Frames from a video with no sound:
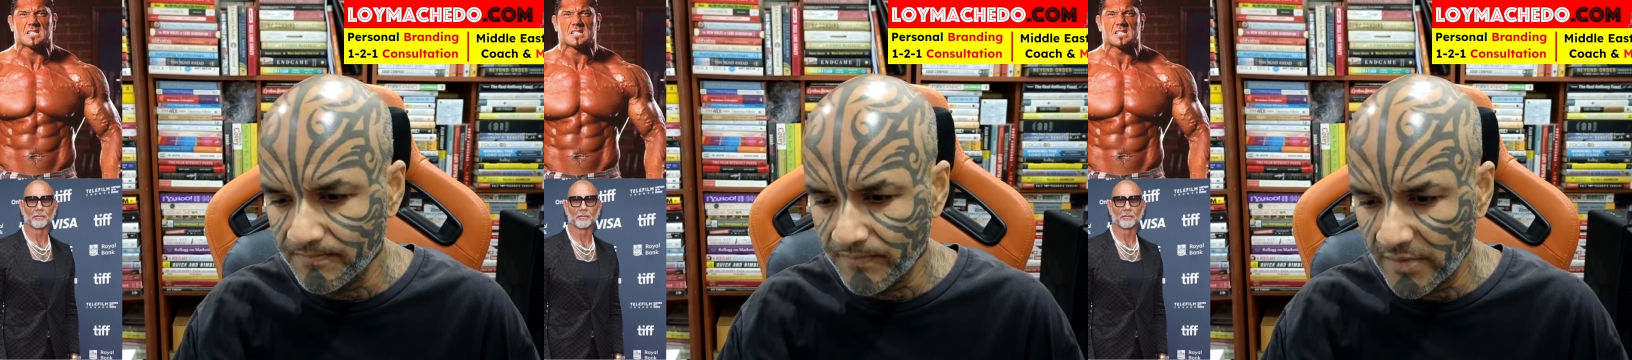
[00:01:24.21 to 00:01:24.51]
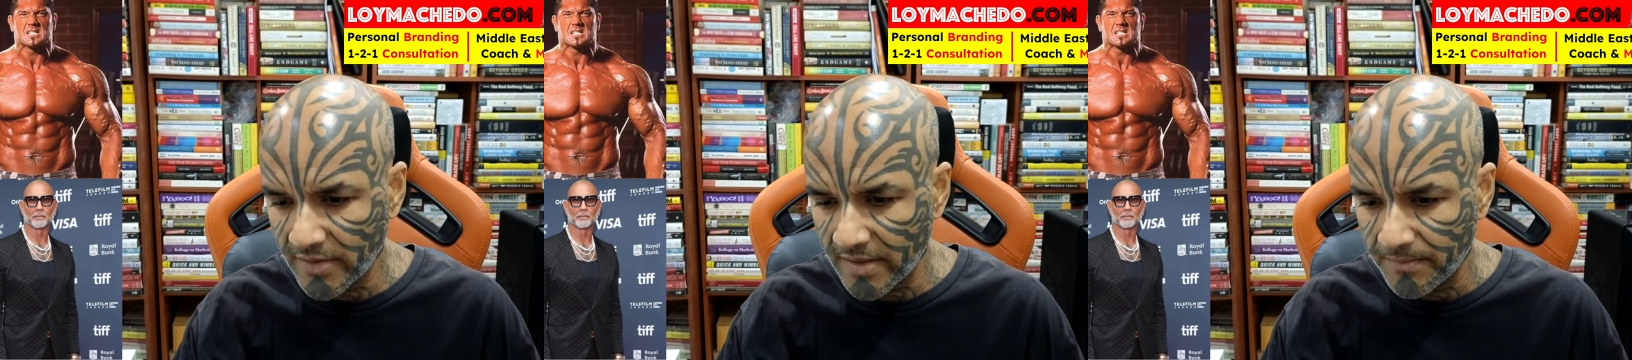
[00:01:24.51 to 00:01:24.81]

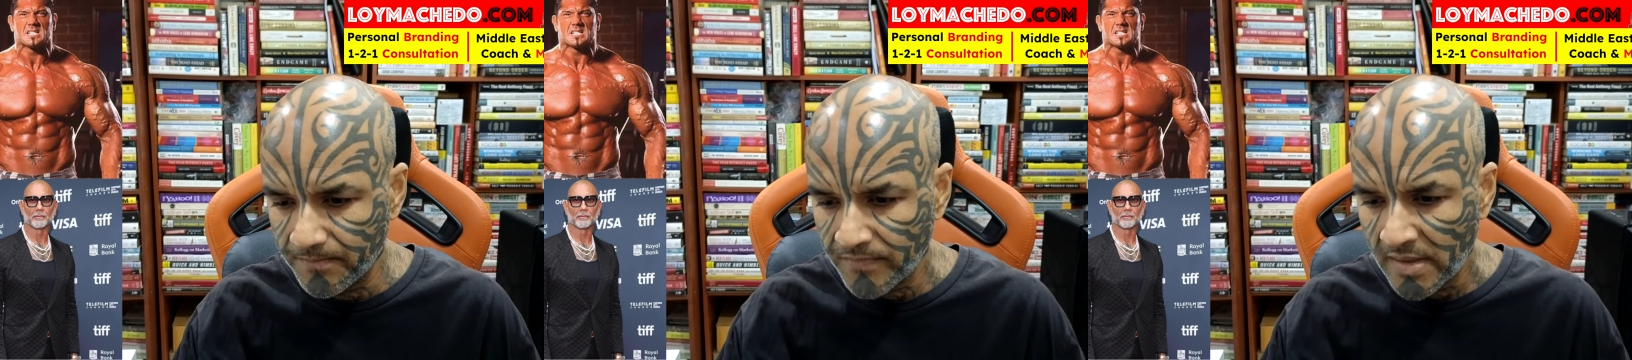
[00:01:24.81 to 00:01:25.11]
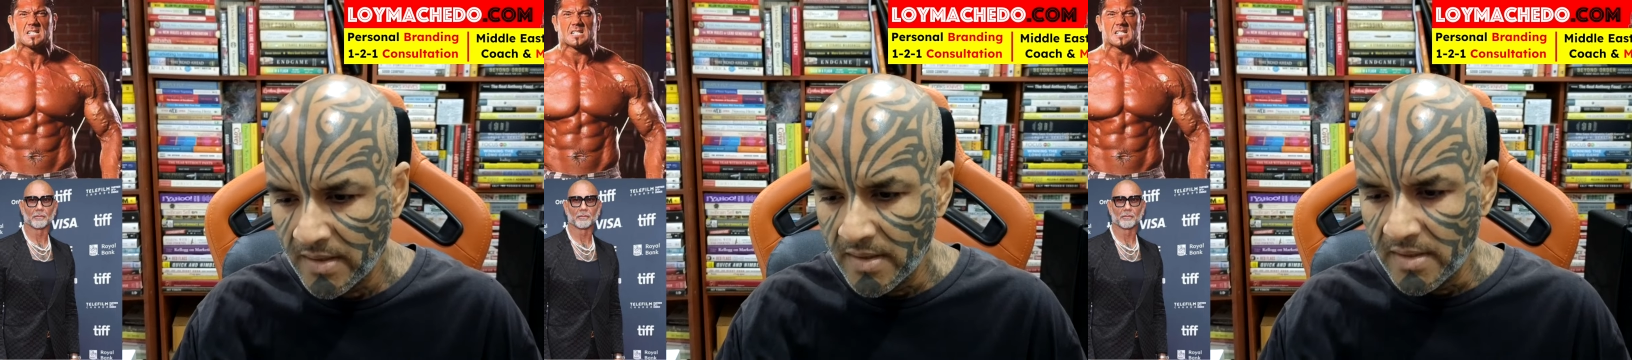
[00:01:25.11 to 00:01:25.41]
Speaker 1: Okay,
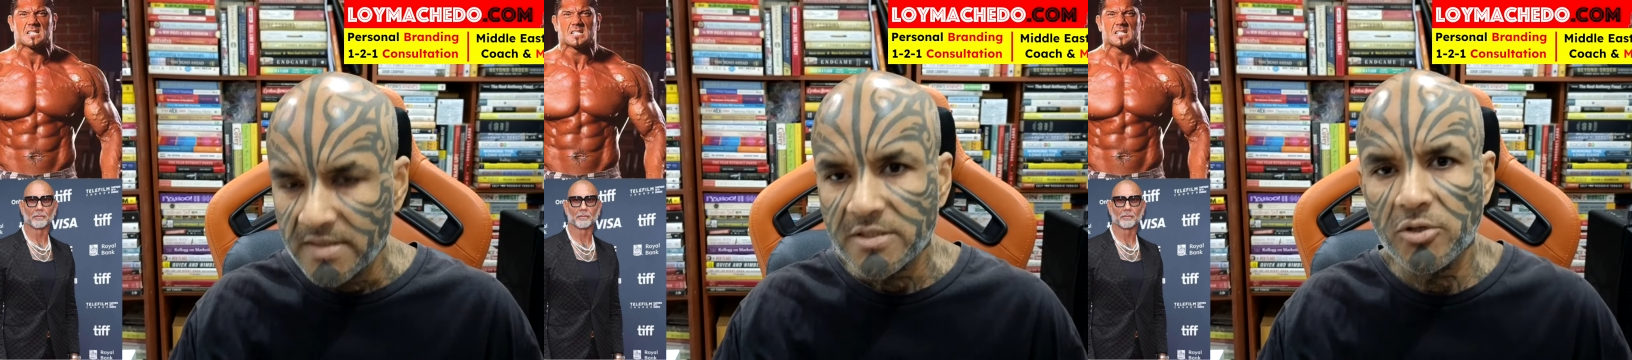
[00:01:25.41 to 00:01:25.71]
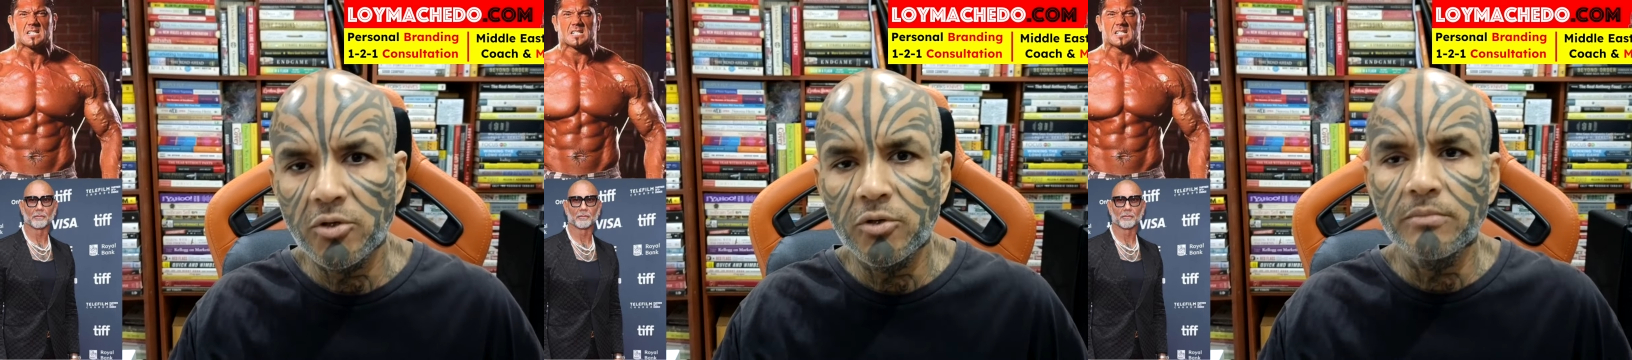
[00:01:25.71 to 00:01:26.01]

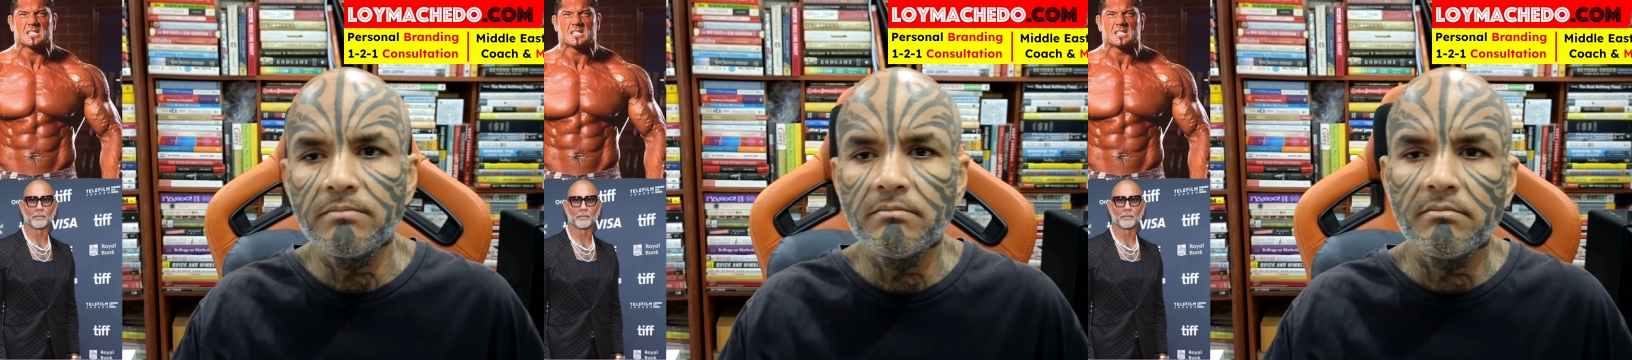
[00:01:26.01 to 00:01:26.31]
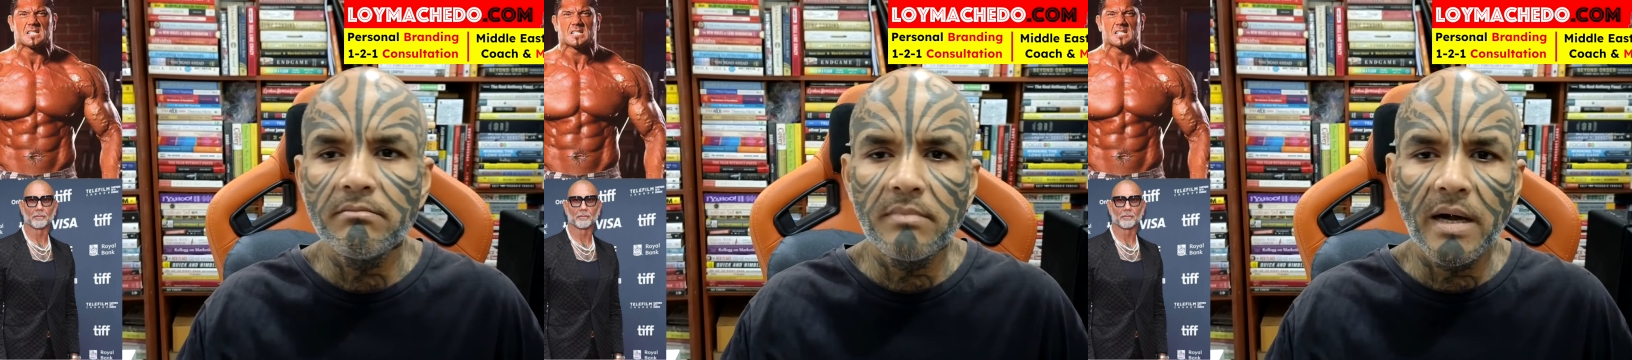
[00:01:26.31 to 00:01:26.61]
so
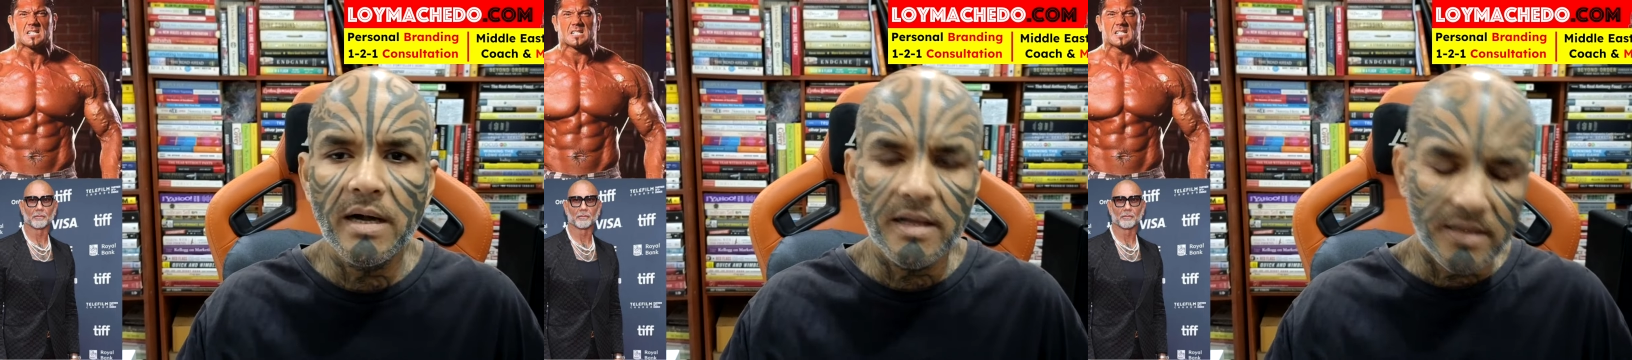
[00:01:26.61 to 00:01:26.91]
uh,